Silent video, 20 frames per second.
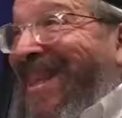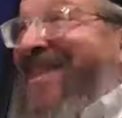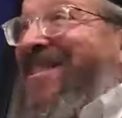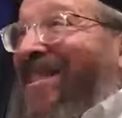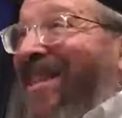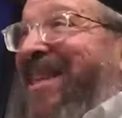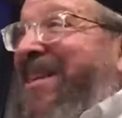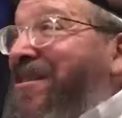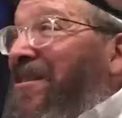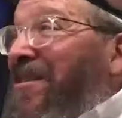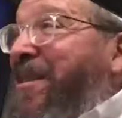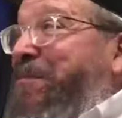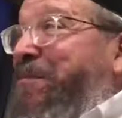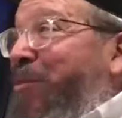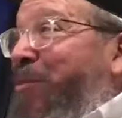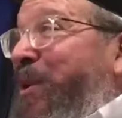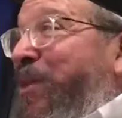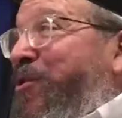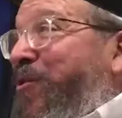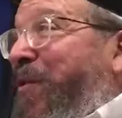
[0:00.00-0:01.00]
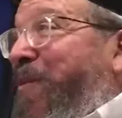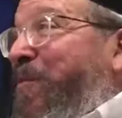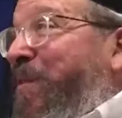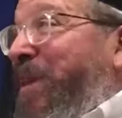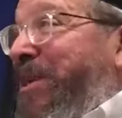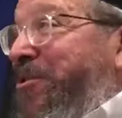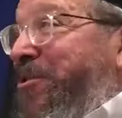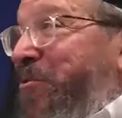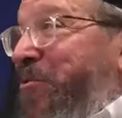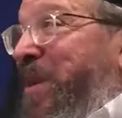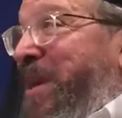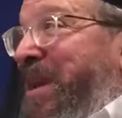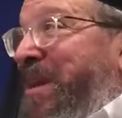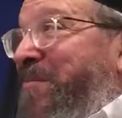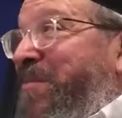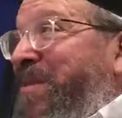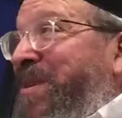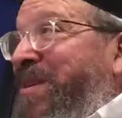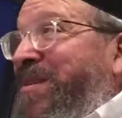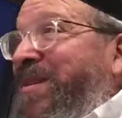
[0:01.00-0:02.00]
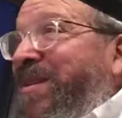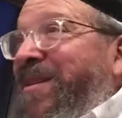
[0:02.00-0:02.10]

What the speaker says: this is the bridge from my dream.